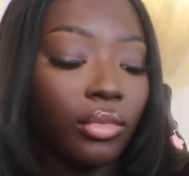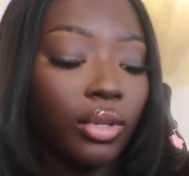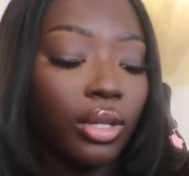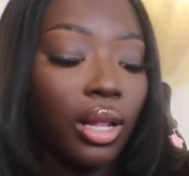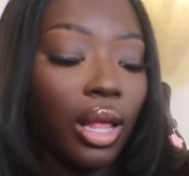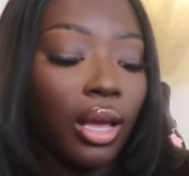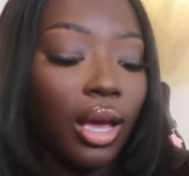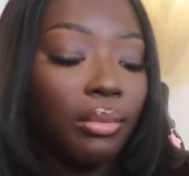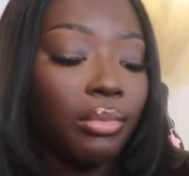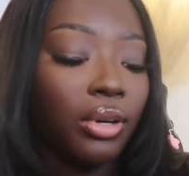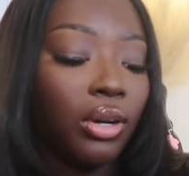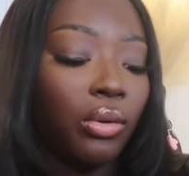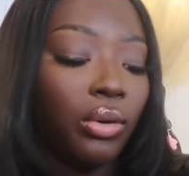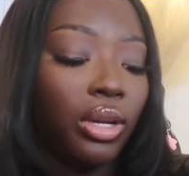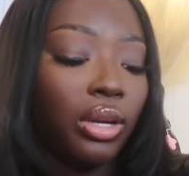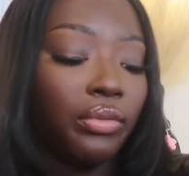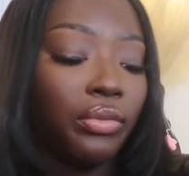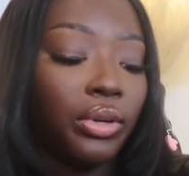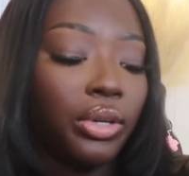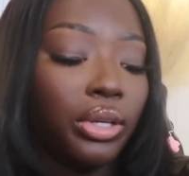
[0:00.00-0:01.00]
Like, I've been
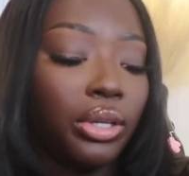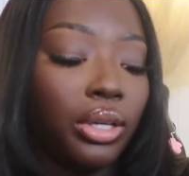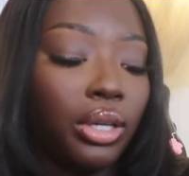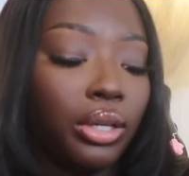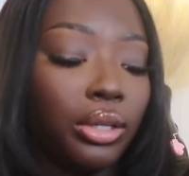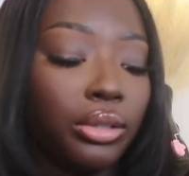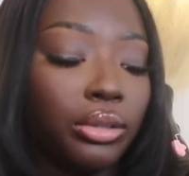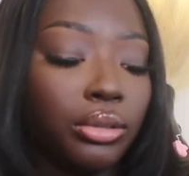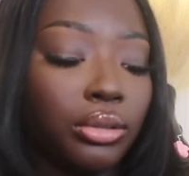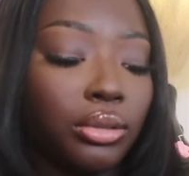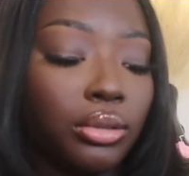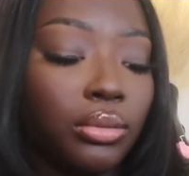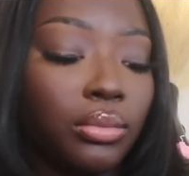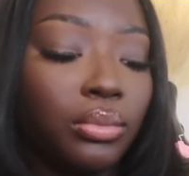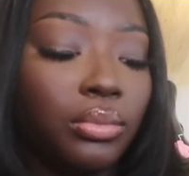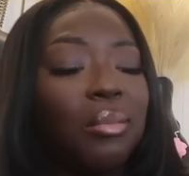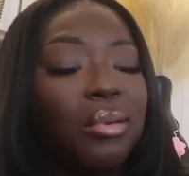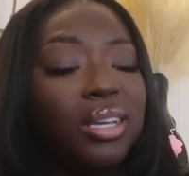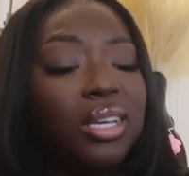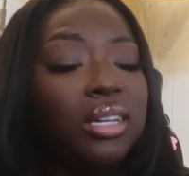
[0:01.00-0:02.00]
going there for years.
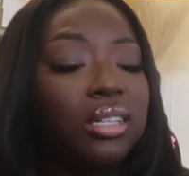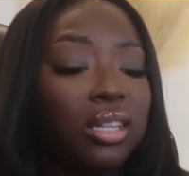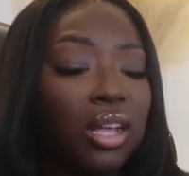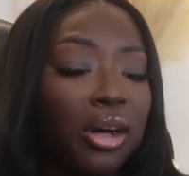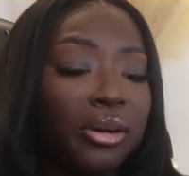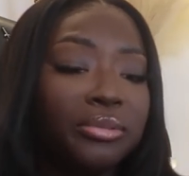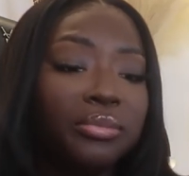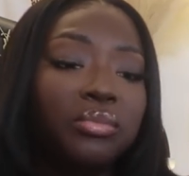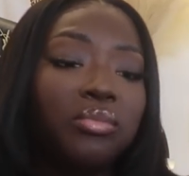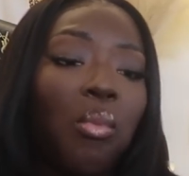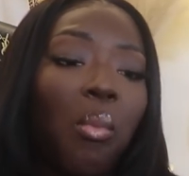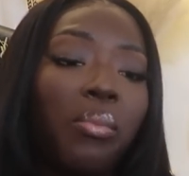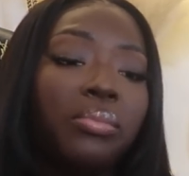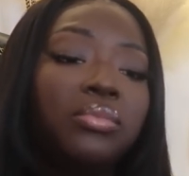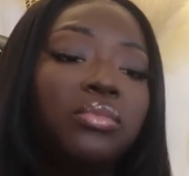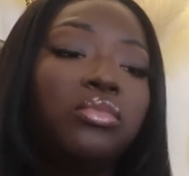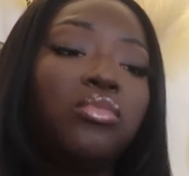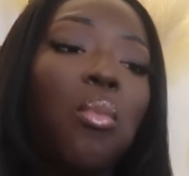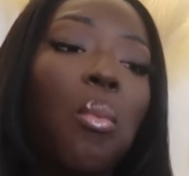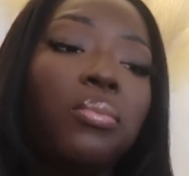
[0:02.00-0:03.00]
I'm gonna eat it though.
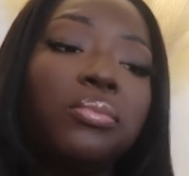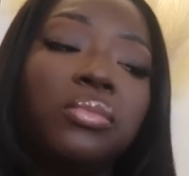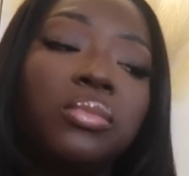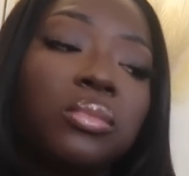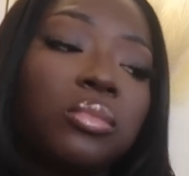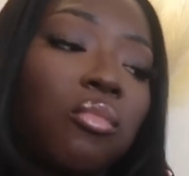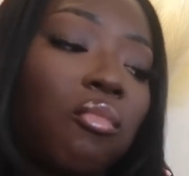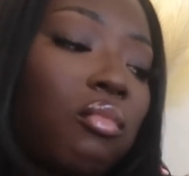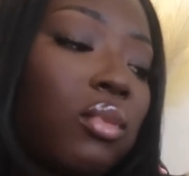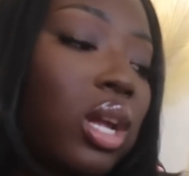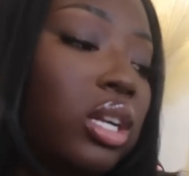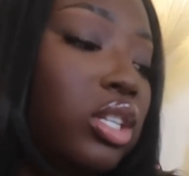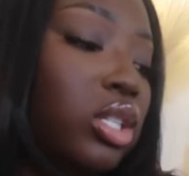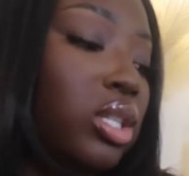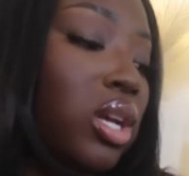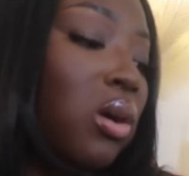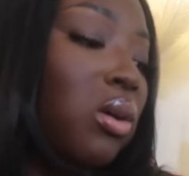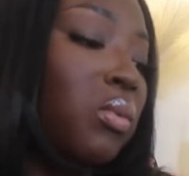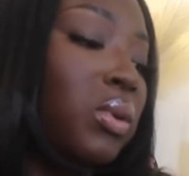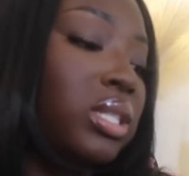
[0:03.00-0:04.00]

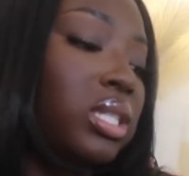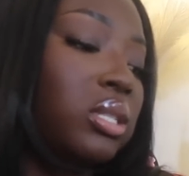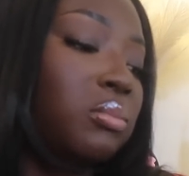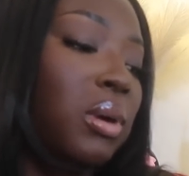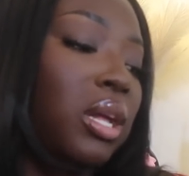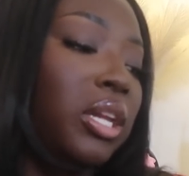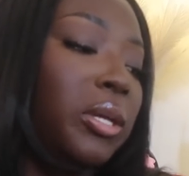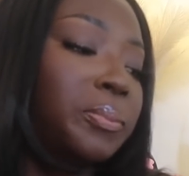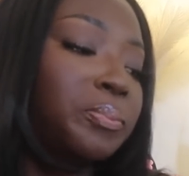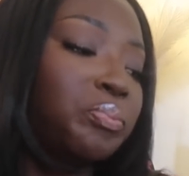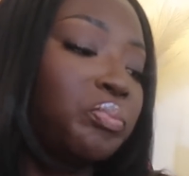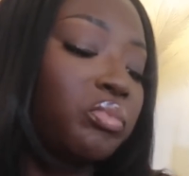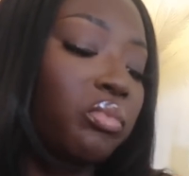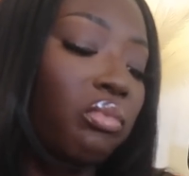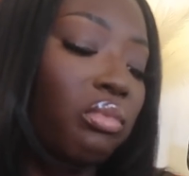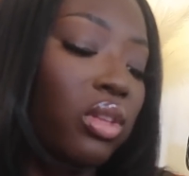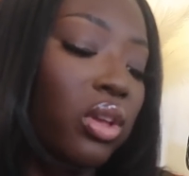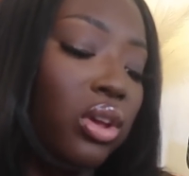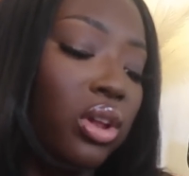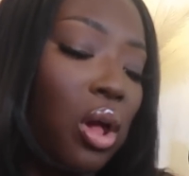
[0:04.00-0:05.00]
Just don't waste his money,
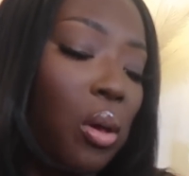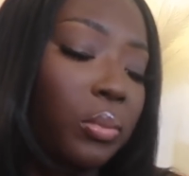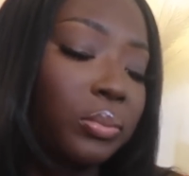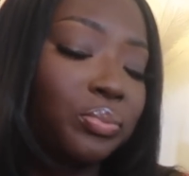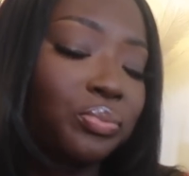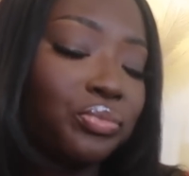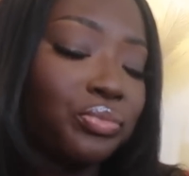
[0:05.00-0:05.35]
you know?